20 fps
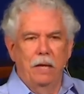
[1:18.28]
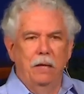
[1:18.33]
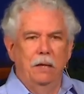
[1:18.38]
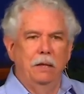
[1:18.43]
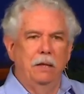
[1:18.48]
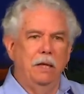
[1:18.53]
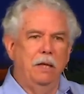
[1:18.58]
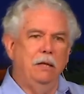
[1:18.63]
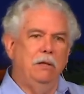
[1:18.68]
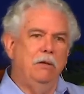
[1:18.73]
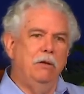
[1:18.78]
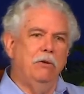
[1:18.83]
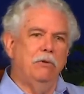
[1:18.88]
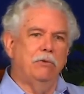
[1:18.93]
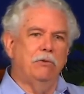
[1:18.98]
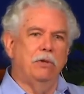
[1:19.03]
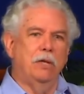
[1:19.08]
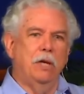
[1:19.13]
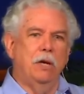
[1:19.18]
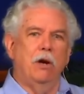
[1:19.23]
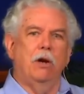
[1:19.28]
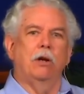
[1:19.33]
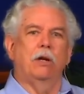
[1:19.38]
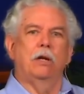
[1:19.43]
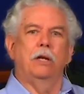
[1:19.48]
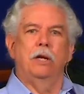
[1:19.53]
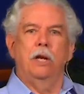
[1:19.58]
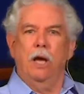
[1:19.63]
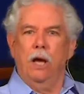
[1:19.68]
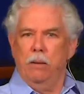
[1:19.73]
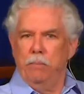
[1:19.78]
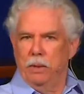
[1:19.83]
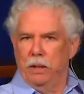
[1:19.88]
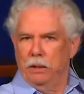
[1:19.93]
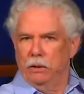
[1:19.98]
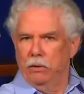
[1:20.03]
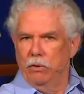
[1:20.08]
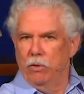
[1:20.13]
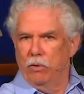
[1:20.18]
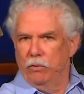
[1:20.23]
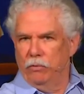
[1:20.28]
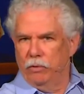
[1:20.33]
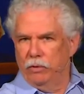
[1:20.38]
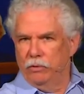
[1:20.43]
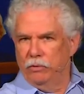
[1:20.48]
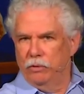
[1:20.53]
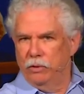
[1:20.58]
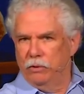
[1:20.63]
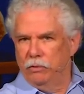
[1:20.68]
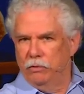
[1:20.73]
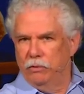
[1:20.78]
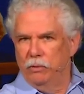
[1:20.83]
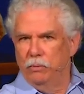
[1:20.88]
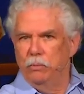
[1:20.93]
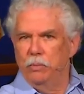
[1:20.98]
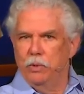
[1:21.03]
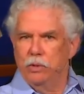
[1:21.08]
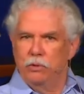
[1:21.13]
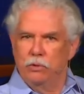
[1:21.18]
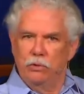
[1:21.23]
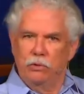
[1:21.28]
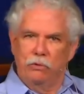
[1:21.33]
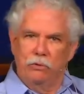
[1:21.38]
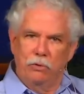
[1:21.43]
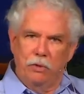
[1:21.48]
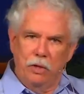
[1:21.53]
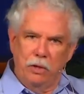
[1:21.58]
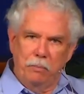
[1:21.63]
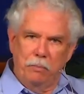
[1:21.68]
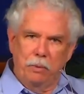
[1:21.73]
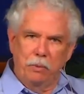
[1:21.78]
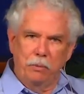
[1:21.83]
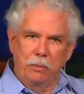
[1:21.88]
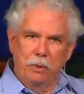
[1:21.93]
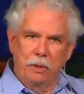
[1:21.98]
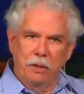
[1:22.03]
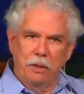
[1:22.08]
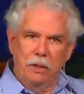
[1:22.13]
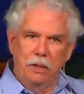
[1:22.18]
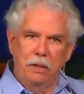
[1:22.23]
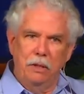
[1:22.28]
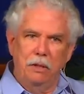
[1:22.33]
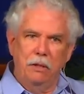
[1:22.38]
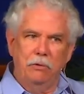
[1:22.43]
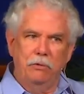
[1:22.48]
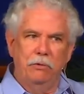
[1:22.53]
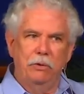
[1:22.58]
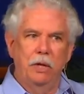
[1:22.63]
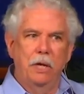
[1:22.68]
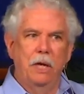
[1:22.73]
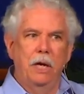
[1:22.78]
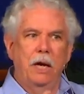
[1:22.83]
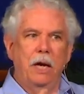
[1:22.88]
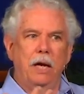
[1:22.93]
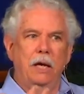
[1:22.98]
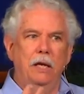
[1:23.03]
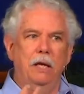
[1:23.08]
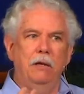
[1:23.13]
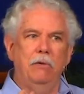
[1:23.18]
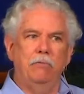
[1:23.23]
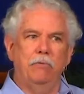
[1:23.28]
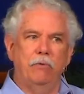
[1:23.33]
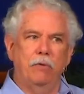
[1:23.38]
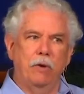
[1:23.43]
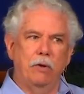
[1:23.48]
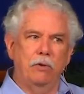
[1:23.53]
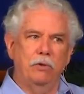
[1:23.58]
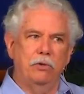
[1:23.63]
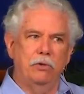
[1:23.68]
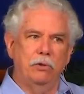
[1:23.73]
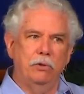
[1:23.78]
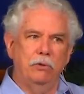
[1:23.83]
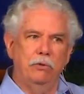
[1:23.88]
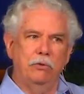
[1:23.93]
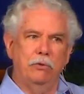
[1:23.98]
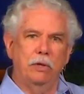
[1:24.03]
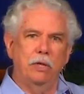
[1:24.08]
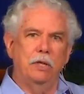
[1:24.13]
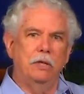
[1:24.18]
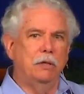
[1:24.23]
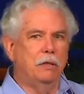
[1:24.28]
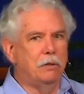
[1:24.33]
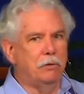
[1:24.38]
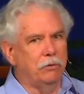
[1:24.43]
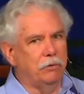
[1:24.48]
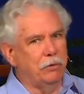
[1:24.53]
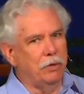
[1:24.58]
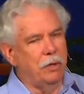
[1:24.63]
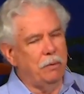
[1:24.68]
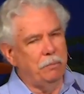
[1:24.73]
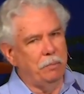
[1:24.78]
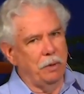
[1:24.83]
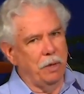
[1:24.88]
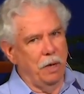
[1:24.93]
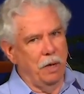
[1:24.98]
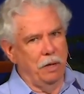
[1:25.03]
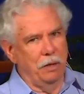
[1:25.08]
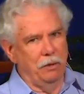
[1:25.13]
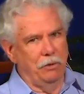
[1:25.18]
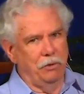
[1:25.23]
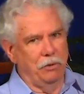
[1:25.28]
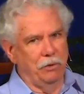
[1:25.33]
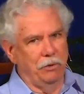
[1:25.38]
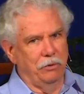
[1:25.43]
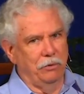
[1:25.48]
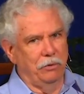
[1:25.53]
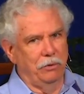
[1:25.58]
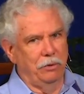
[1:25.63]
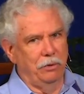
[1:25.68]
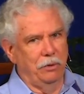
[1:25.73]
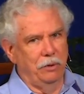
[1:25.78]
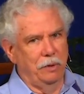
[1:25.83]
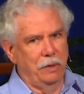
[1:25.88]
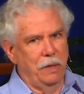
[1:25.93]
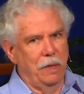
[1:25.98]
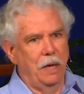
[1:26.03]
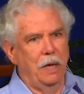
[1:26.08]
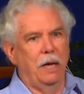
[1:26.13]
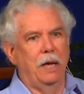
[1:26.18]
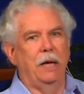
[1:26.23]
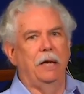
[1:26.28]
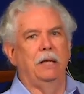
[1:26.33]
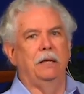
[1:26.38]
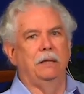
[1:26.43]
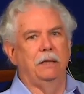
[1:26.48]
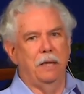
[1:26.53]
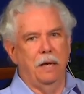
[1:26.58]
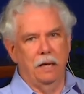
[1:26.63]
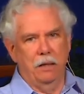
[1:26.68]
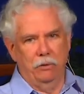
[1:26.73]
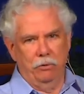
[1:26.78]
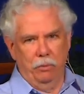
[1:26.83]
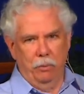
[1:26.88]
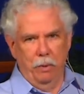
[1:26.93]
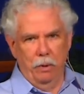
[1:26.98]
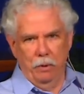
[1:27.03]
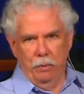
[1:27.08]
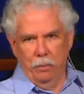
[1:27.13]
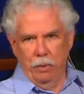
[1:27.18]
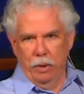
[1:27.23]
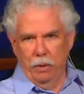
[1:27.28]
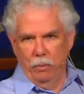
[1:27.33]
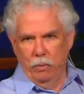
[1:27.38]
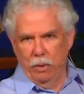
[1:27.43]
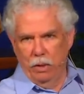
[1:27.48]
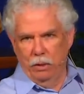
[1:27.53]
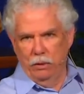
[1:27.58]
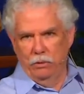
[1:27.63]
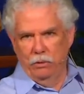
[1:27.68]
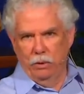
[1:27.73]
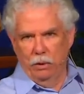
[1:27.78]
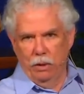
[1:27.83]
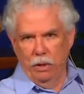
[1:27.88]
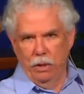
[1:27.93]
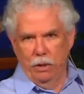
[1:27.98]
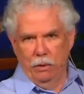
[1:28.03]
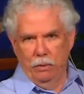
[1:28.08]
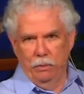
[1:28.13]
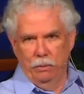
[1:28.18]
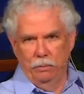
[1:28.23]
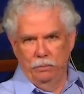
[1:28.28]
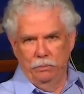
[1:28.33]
Then there's the autonomic nervous system, which is deeper within us, and it functions in the subconscious. And that's where we want to go.